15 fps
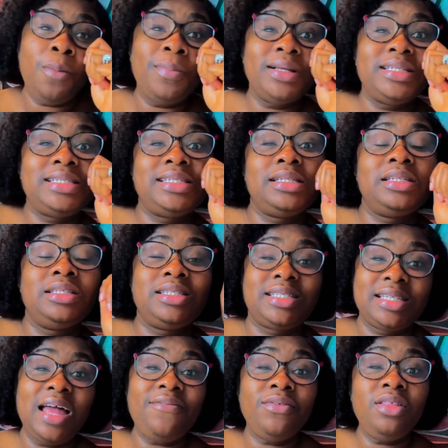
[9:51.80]
the
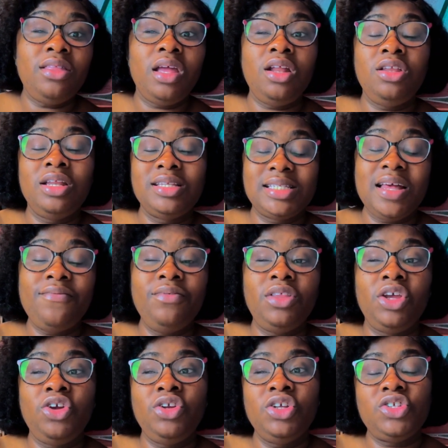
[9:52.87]
seventh thing
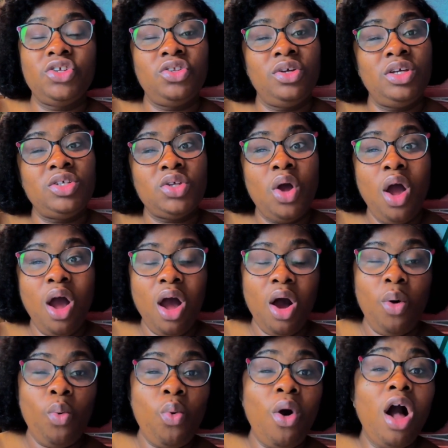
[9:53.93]
you need to do is
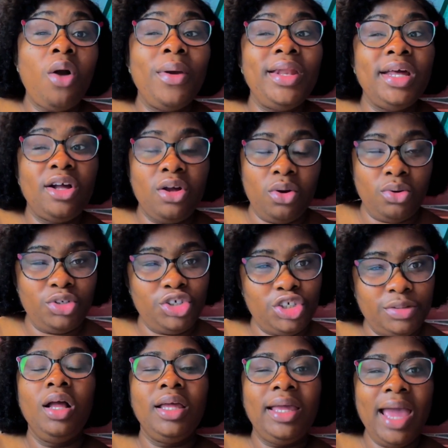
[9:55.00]
work with a
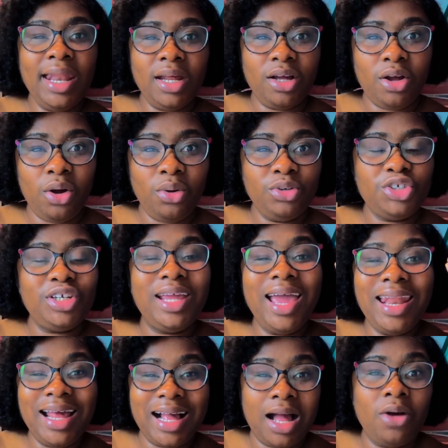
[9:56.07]
coach. Get a coach,
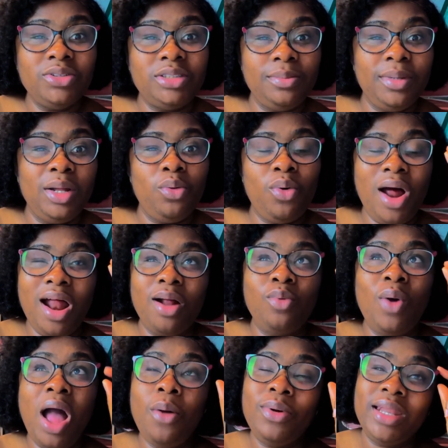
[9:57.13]
get accountability.
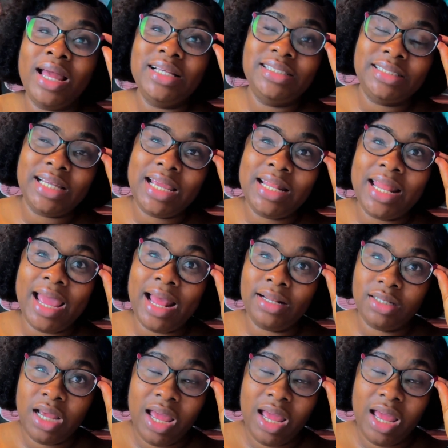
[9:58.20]
Why will I say that?